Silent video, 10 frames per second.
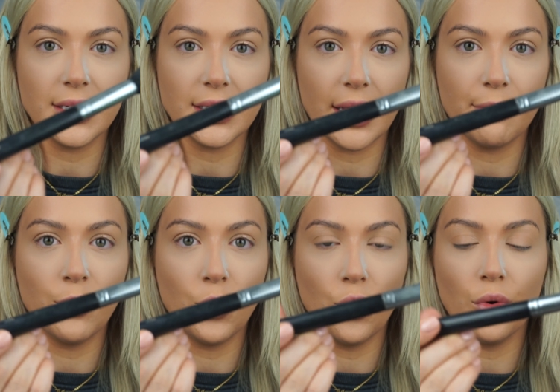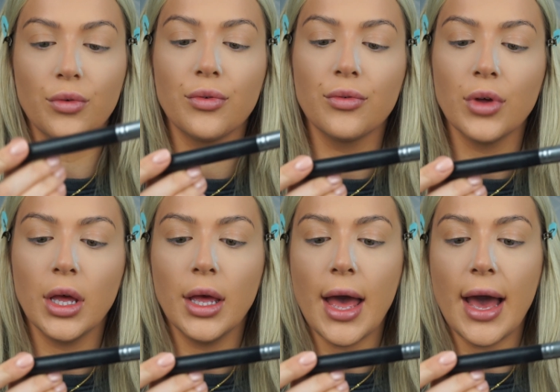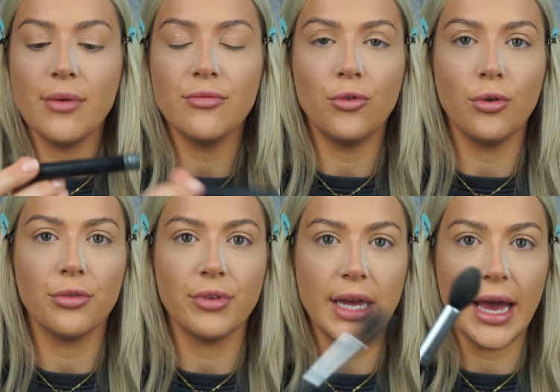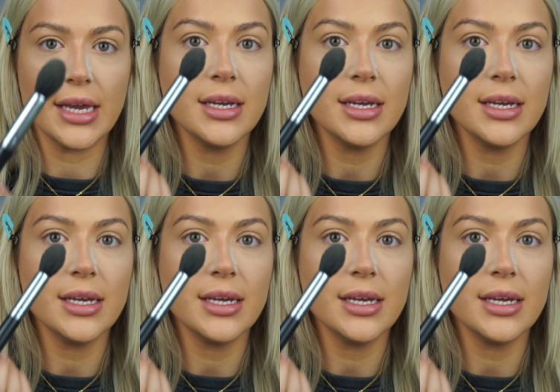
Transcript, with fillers: It's a Morphe M438